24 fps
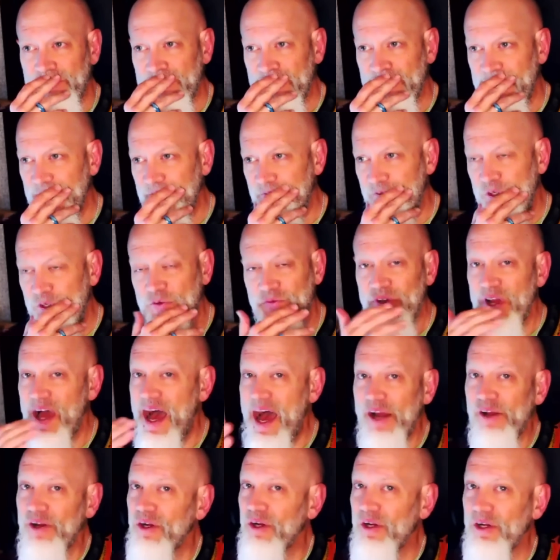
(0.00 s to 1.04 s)
if you've not
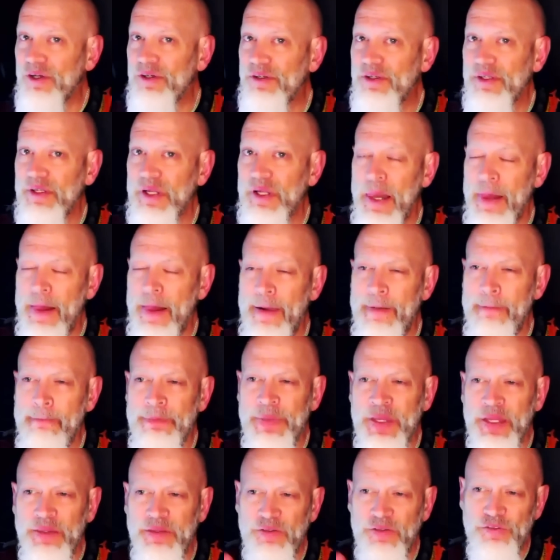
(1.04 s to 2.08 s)
heard
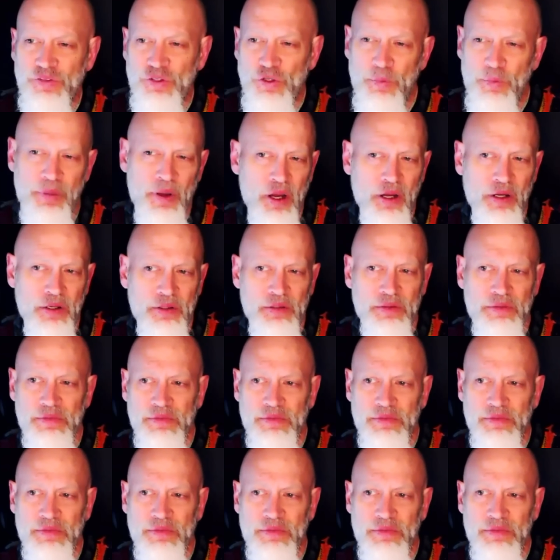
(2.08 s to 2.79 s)
the two-part